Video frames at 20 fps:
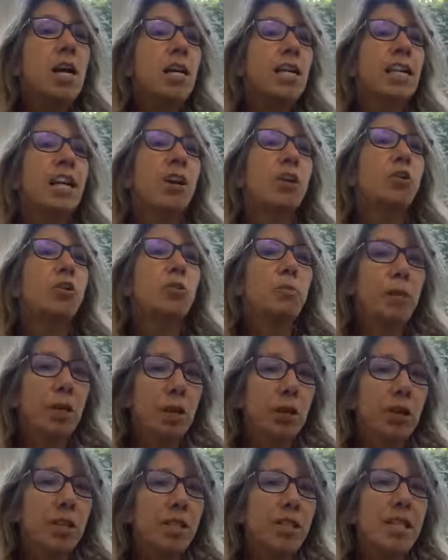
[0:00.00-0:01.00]
Now, to be
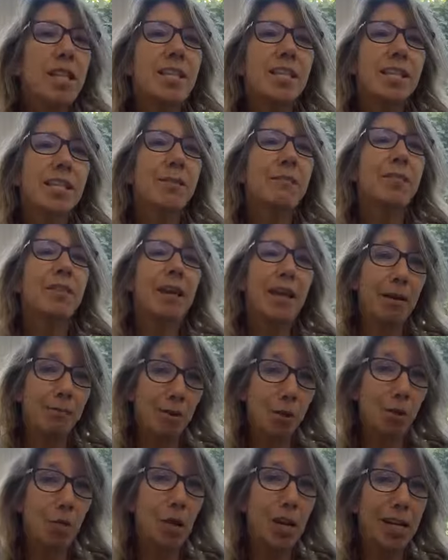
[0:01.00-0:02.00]
honest, that's something I'm
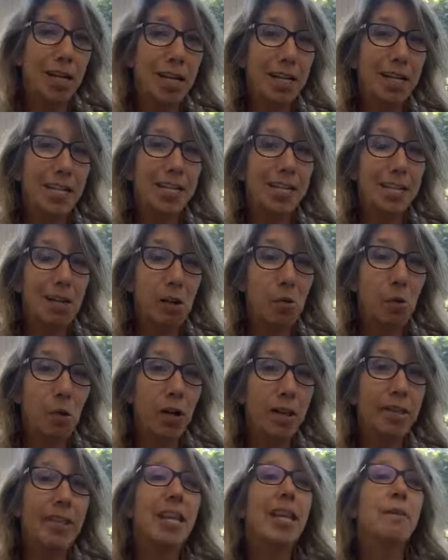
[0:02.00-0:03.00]
struggling still
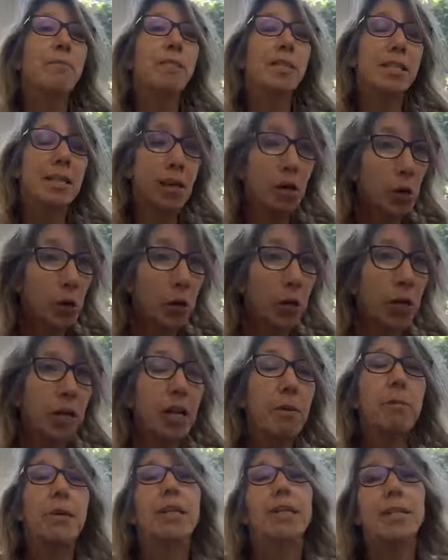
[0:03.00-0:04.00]
with, and I'm still
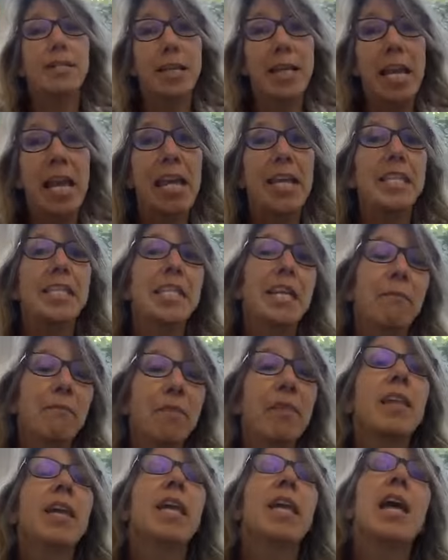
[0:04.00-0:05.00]
learning, but it's again
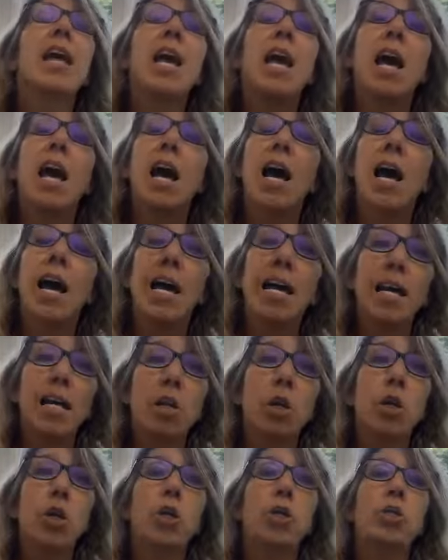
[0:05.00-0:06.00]
something I
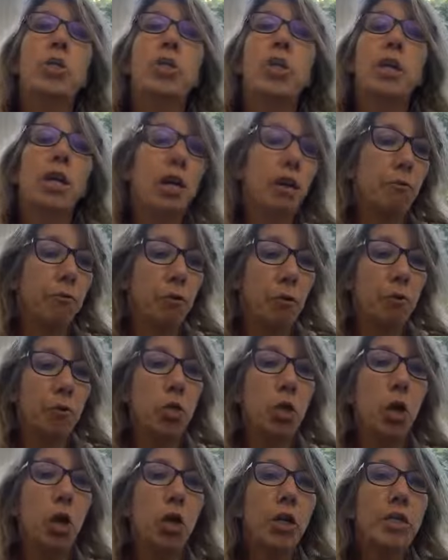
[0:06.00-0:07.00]
learned from
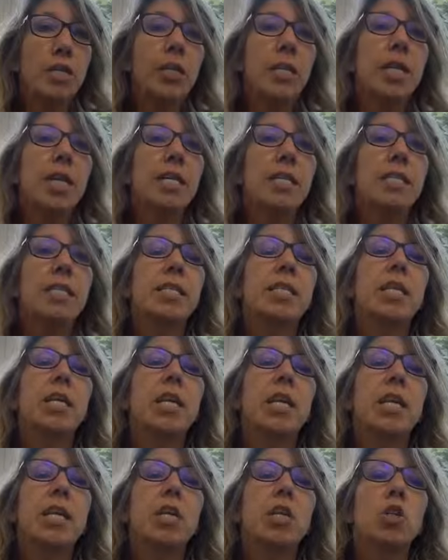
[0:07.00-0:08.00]
Todd, is
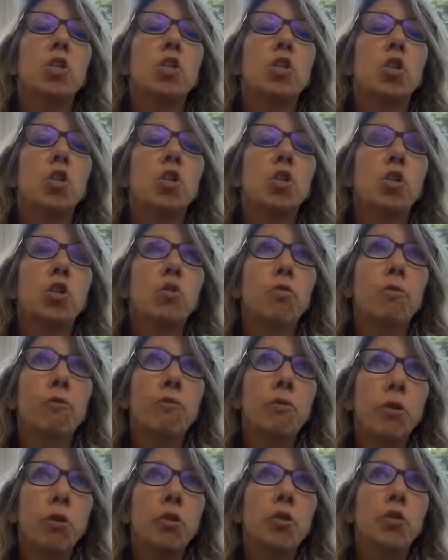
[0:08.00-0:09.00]

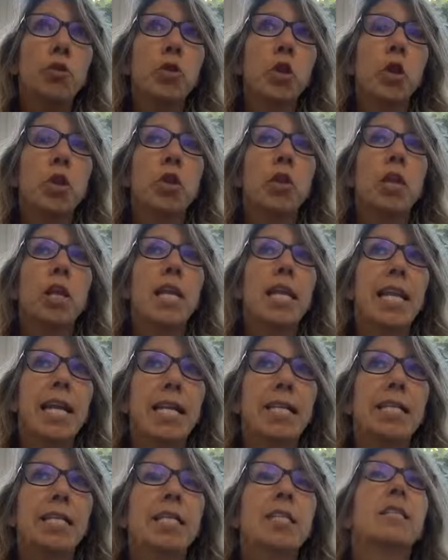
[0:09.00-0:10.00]
focus on
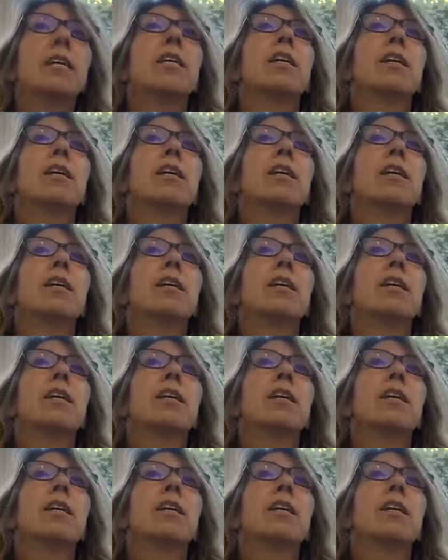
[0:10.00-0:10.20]
less